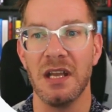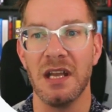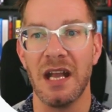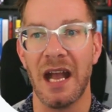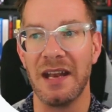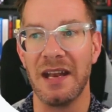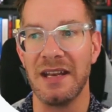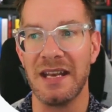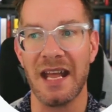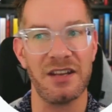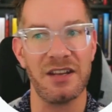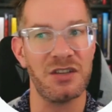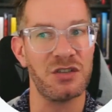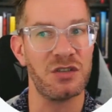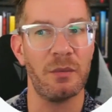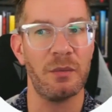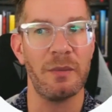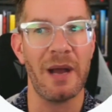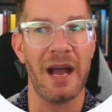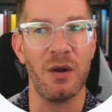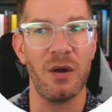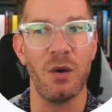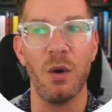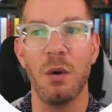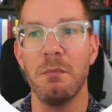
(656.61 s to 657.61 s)
And that's
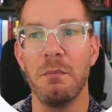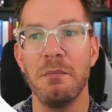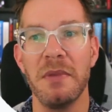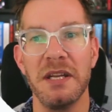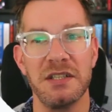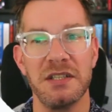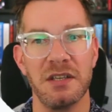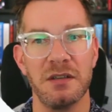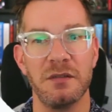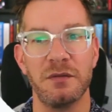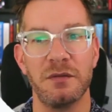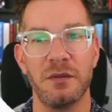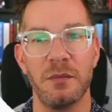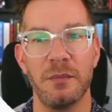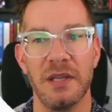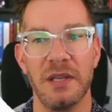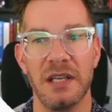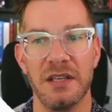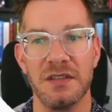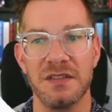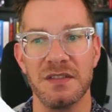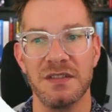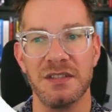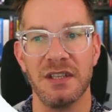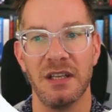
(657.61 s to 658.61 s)
somehow omitted from
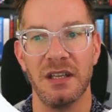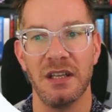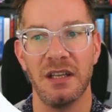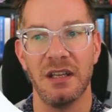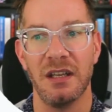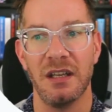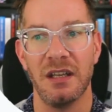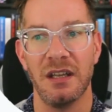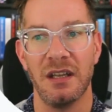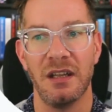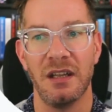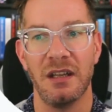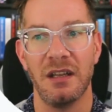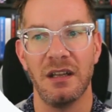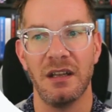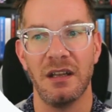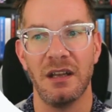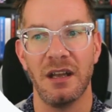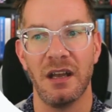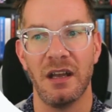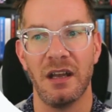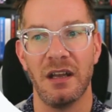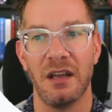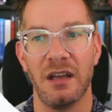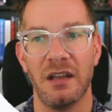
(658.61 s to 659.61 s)
this
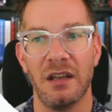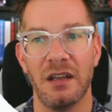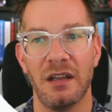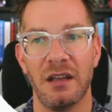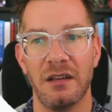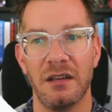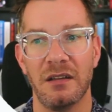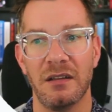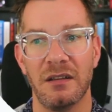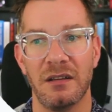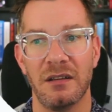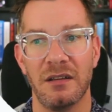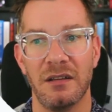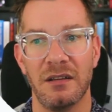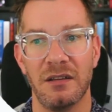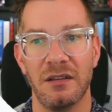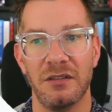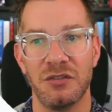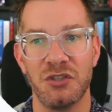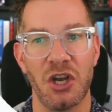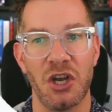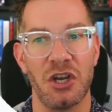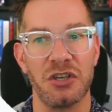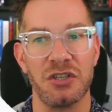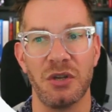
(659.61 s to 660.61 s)
uh,
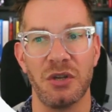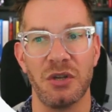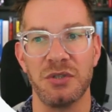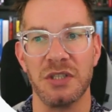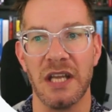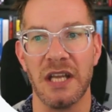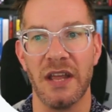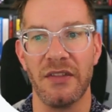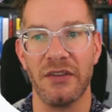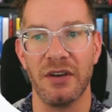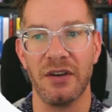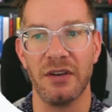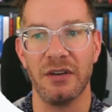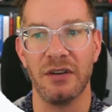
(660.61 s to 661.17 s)
chart altogether.